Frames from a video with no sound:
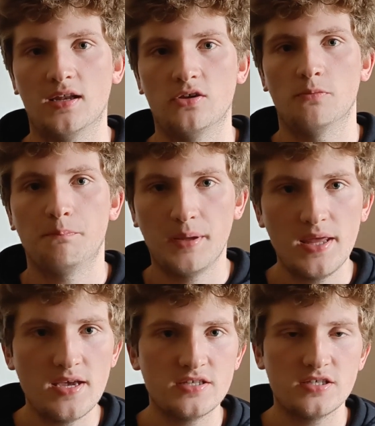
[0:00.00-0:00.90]
And your
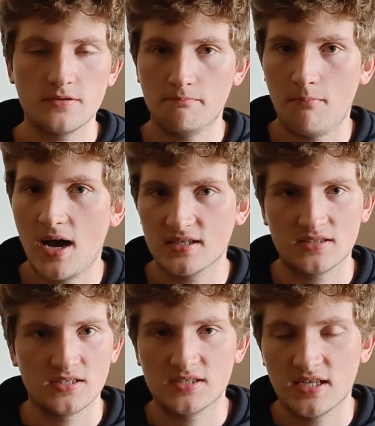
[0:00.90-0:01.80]
peers,
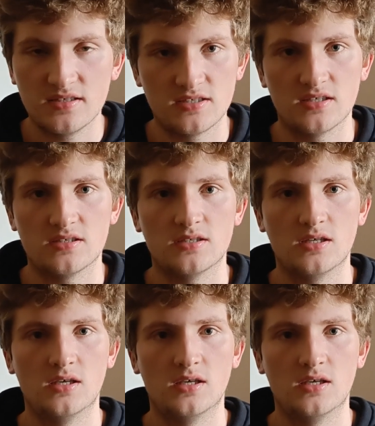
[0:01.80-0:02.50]
masters, sensors,